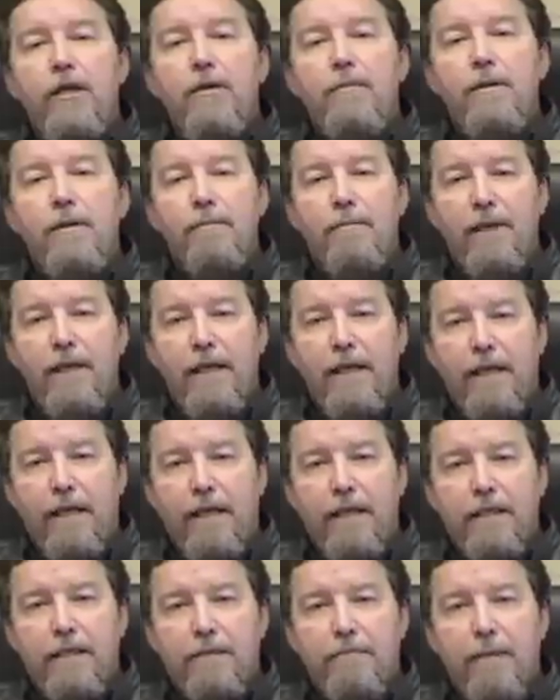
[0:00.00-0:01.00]
human
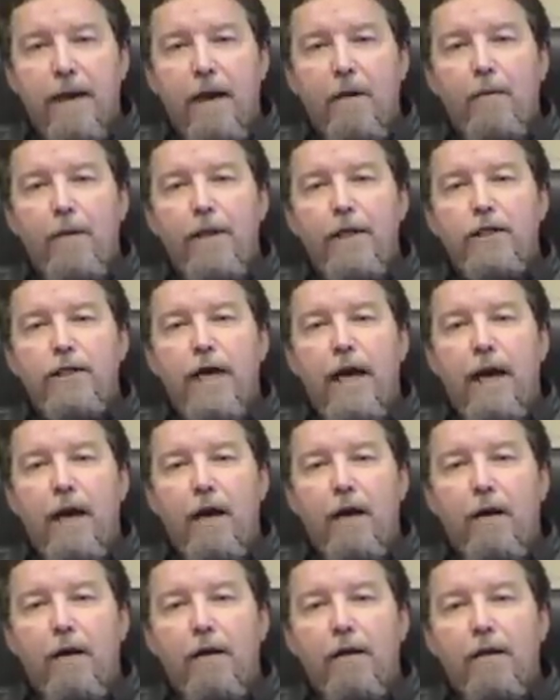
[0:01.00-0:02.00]
beings by which
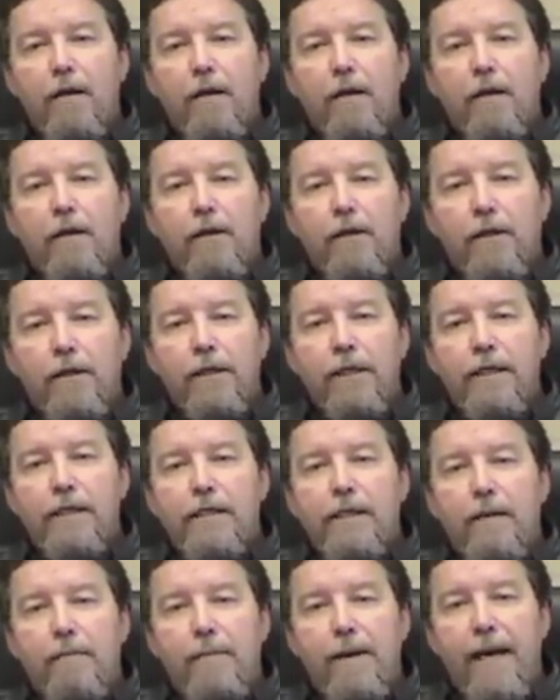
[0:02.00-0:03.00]
our
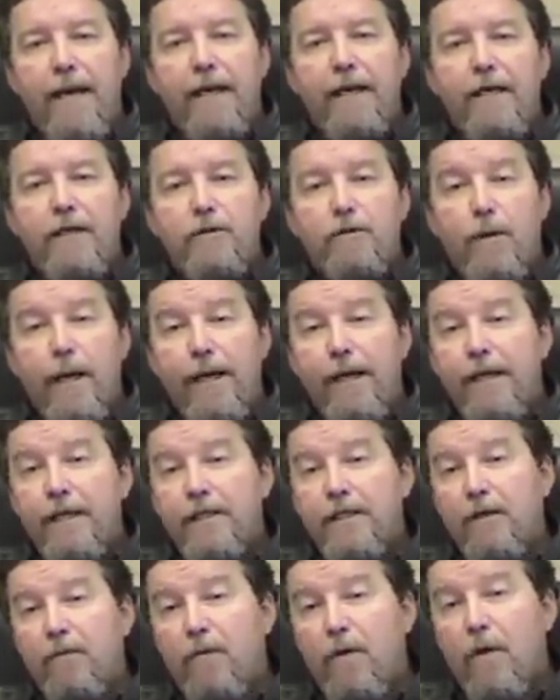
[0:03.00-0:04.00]
goodness and badness,
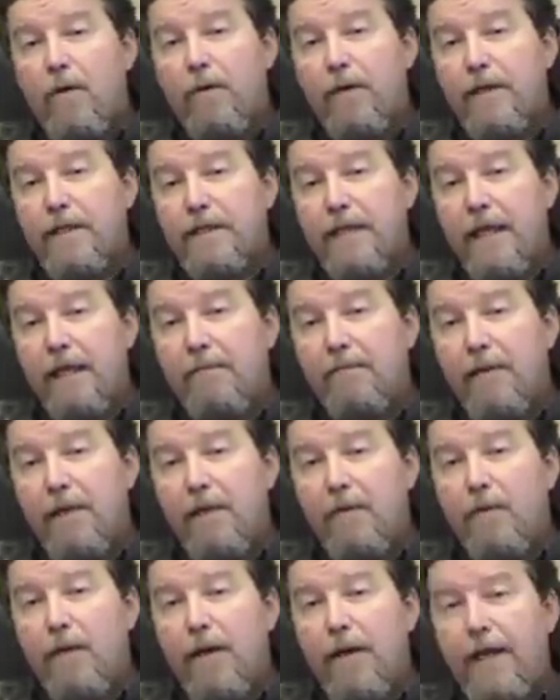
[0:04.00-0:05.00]
rightness and wrongness can
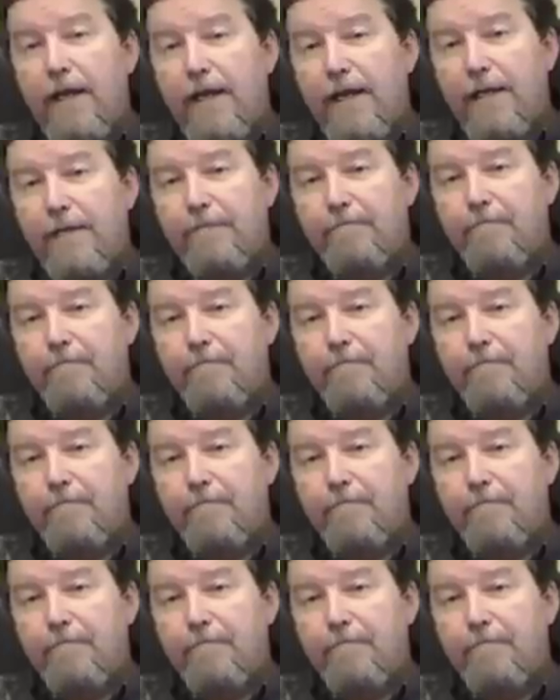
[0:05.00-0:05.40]
be weighed.